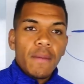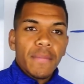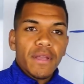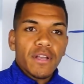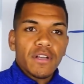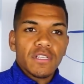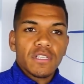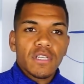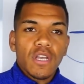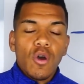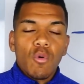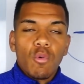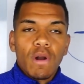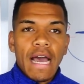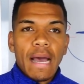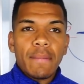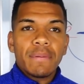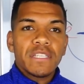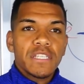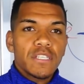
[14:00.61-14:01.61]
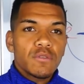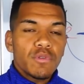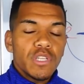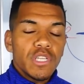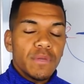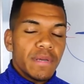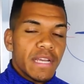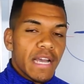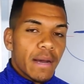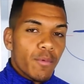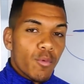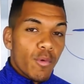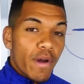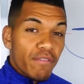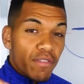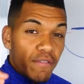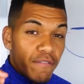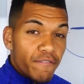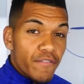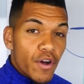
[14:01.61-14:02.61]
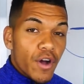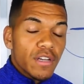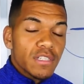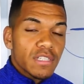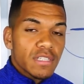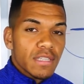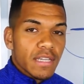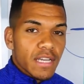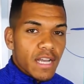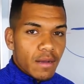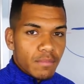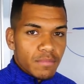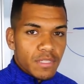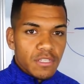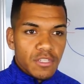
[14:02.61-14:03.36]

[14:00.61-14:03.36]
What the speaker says: Because what happens is when you become aware of the first thing that comes